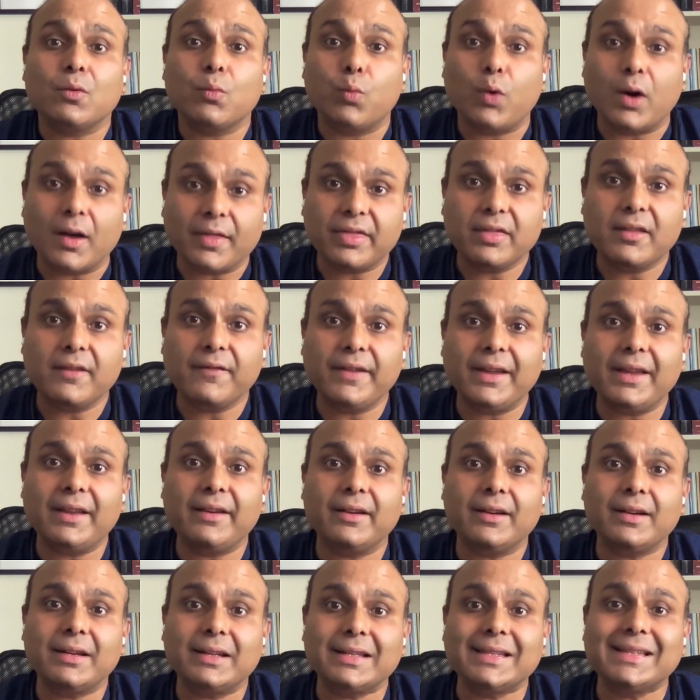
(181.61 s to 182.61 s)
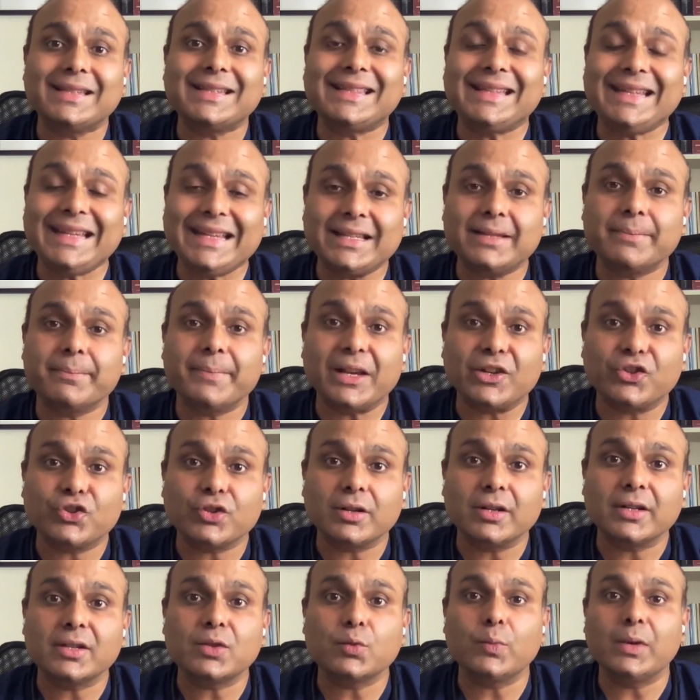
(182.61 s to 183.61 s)
what the variant is, these
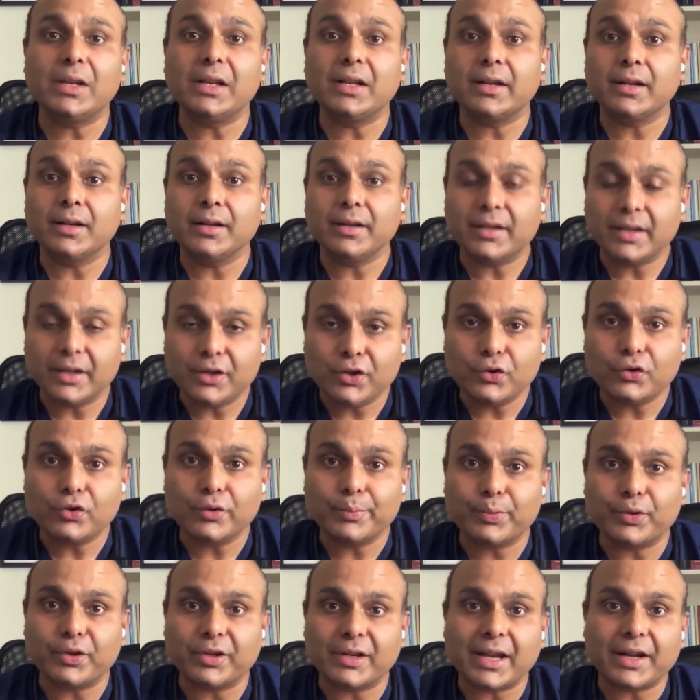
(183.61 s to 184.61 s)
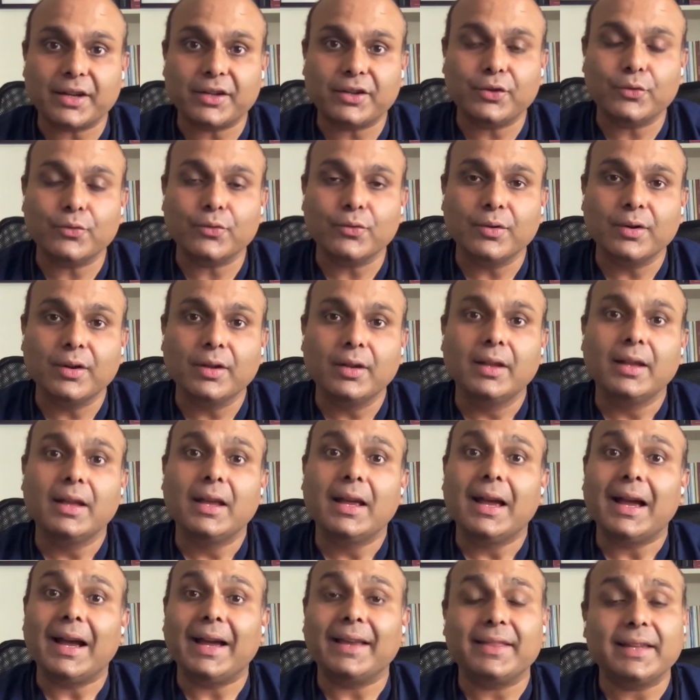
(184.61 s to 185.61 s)
measures will continue to protect you.
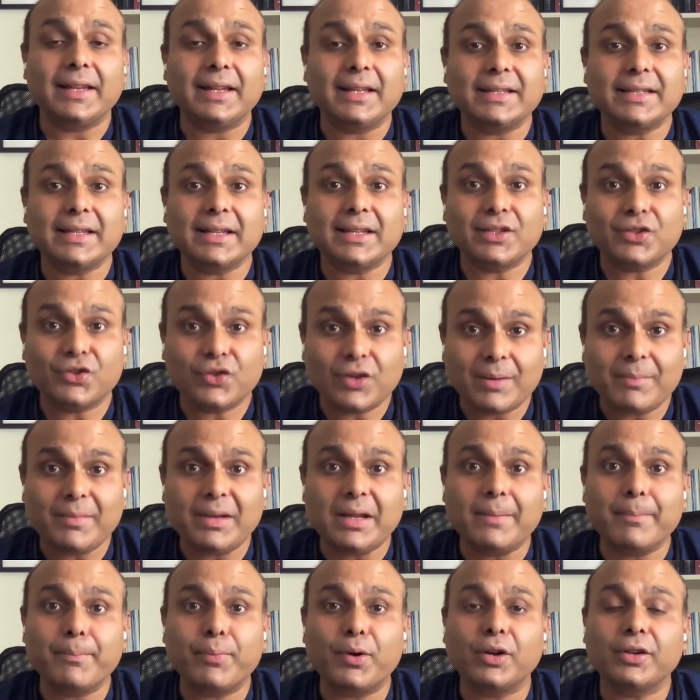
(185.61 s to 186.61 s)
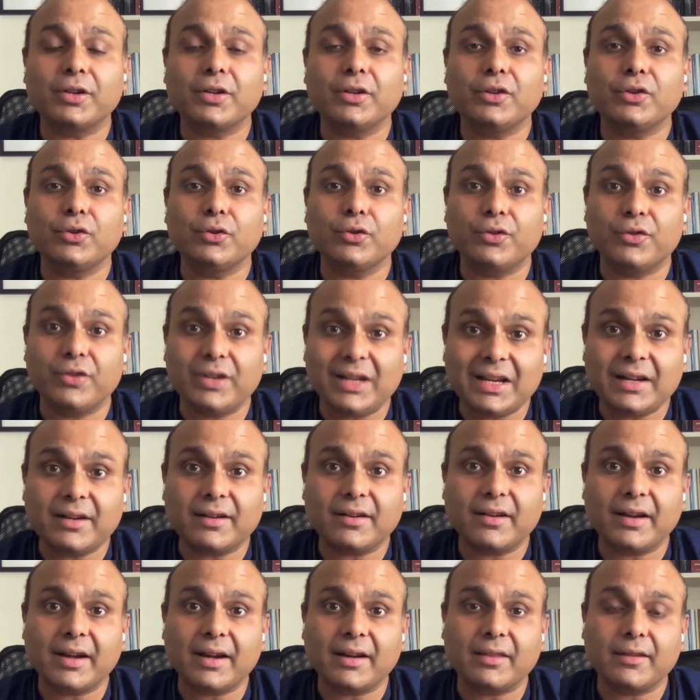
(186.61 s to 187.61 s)
I think it's extremely important to
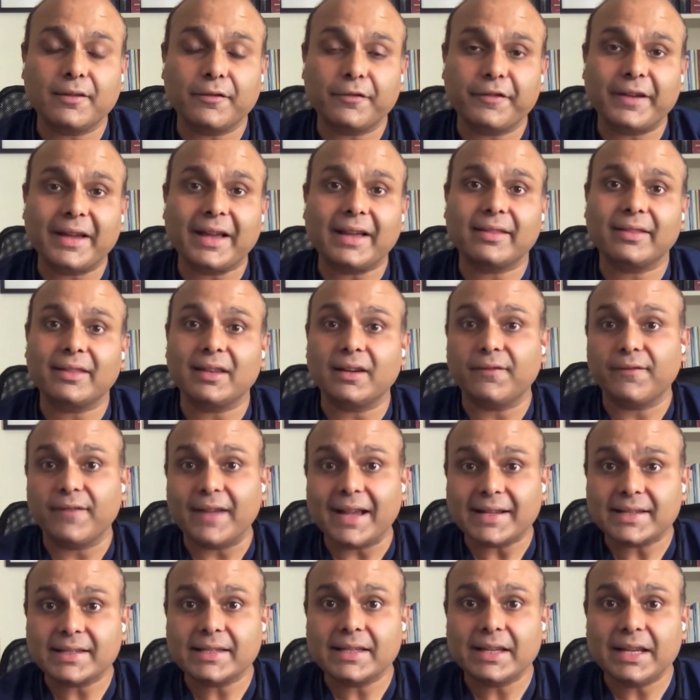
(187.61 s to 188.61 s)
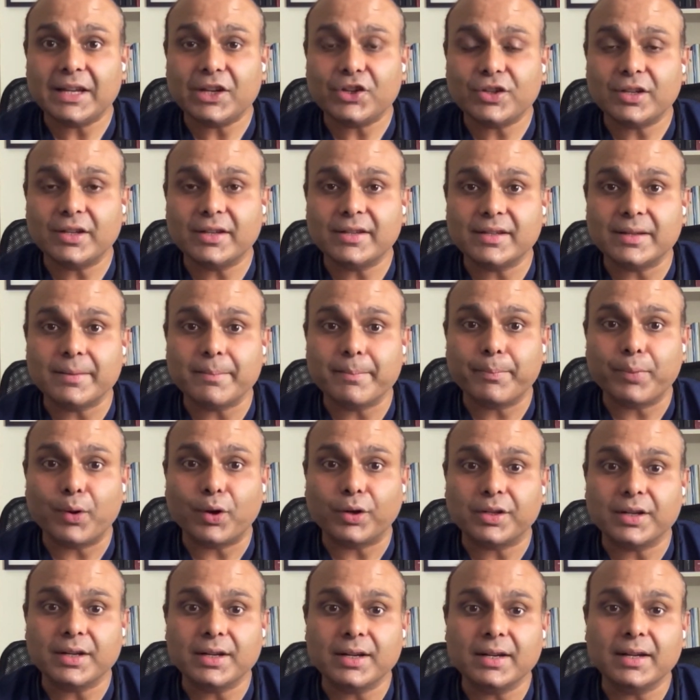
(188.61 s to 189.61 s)
reiterate the fact that vaccination is
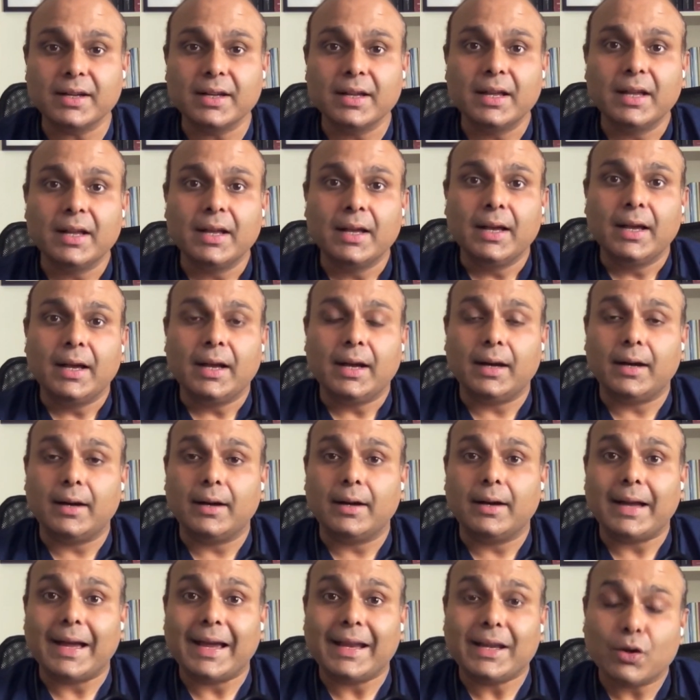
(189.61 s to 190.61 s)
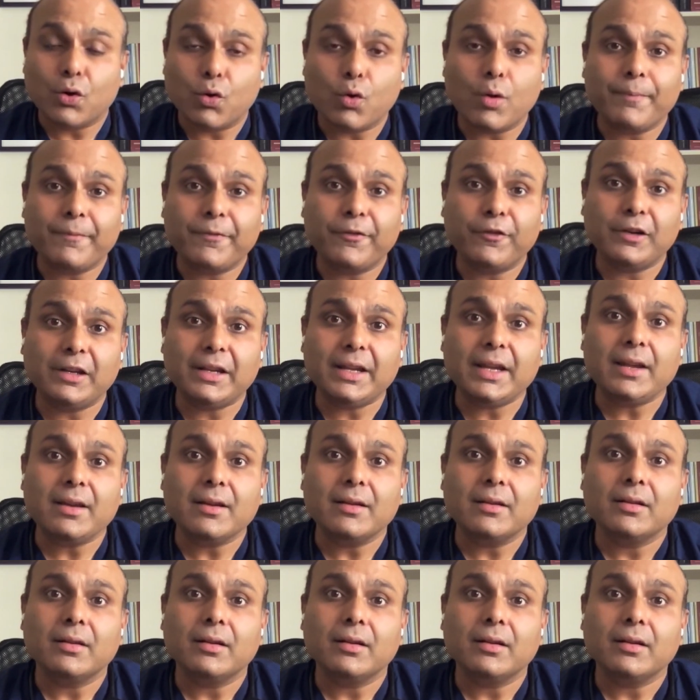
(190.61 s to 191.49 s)
important, and hopefully